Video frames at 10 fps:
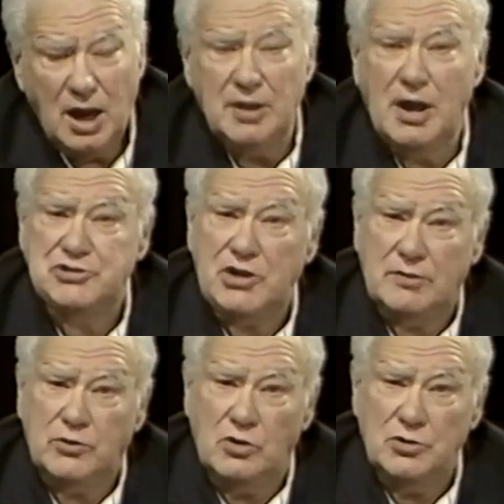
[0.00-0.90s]
And our
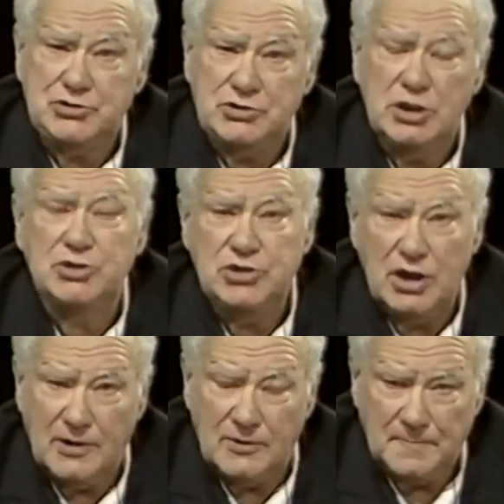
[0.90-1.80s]
sun, of course, is
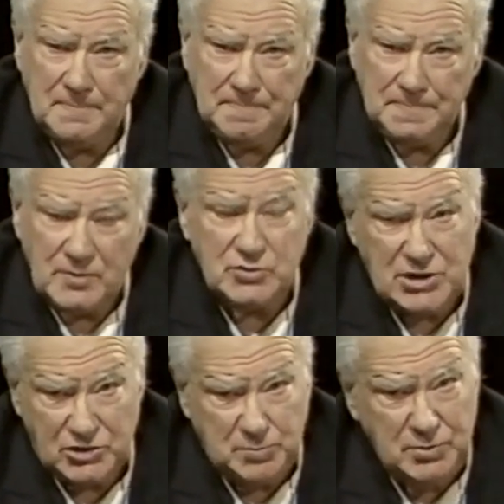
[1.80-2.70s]
yellow. And the
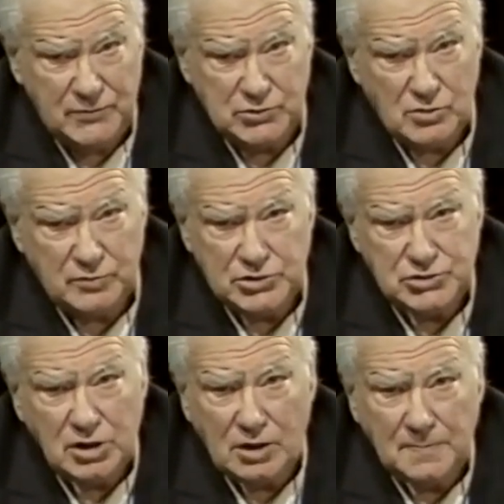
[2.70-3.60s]
sun's a perfectly ordinary
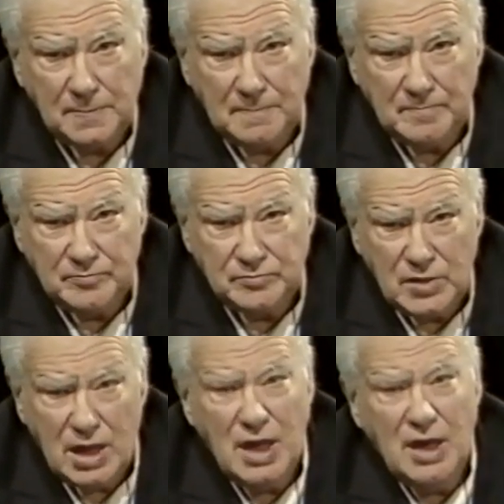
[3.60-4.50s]
star.
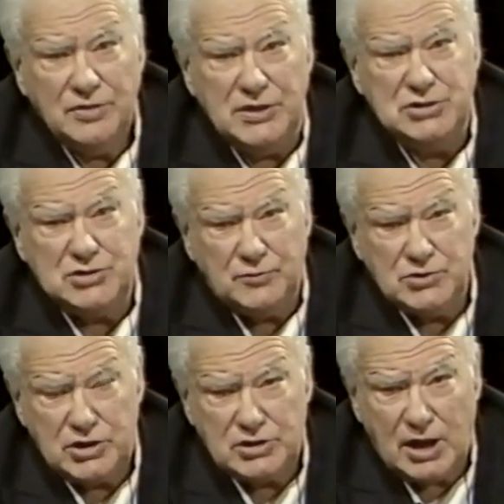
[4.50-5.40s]
These
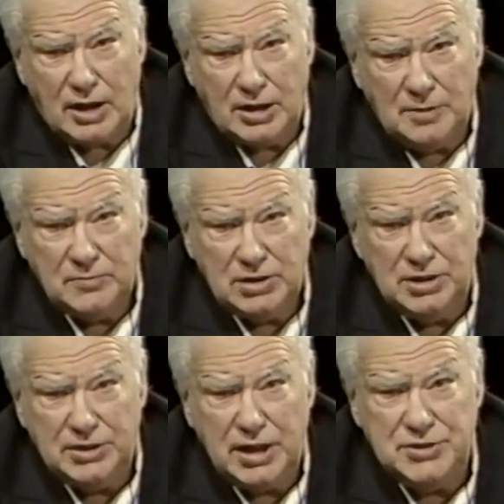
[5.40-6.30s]
differences in colour
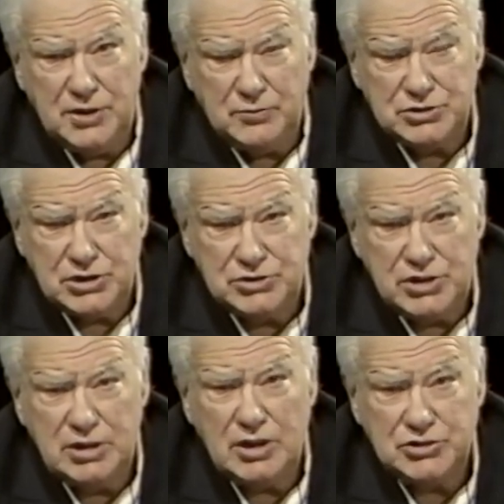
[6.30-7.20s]
indicate
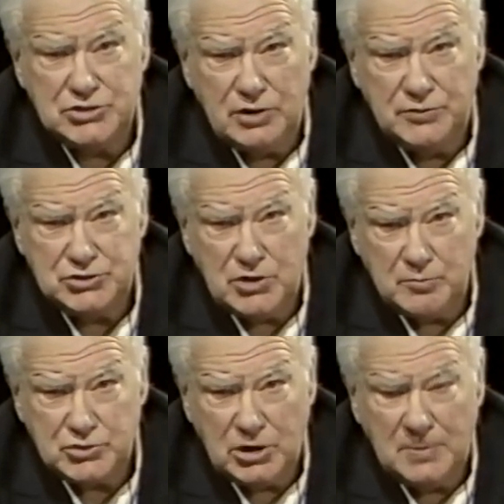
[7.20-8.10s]
differences in surface
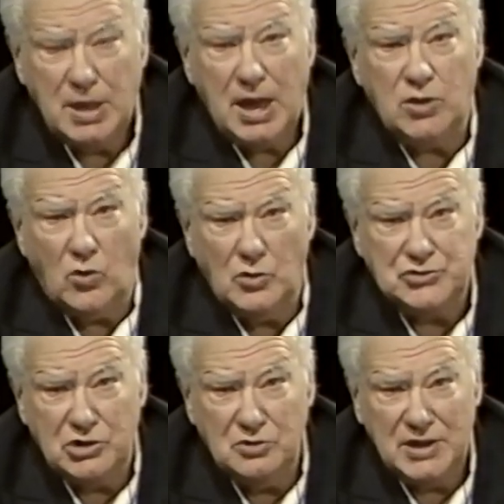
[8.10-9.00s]
temperature and
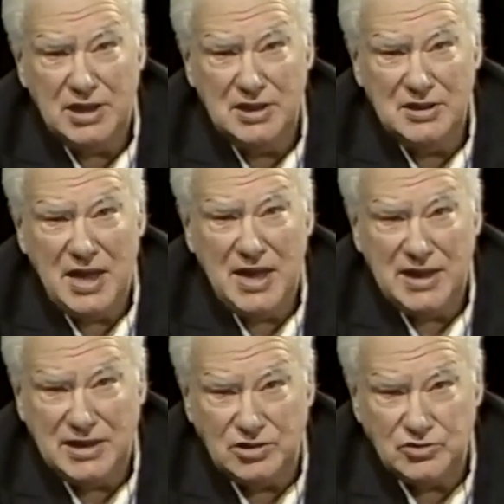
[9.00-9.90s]
also in
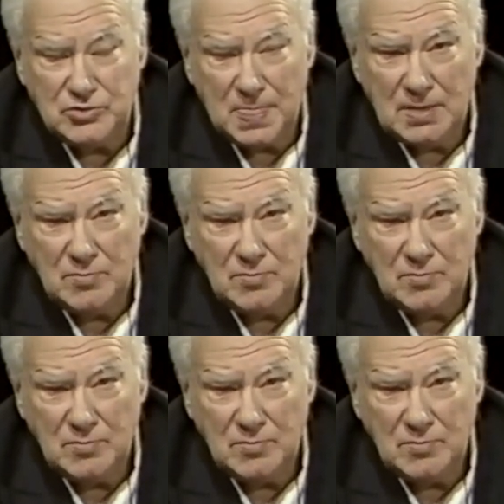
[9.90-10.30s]
age.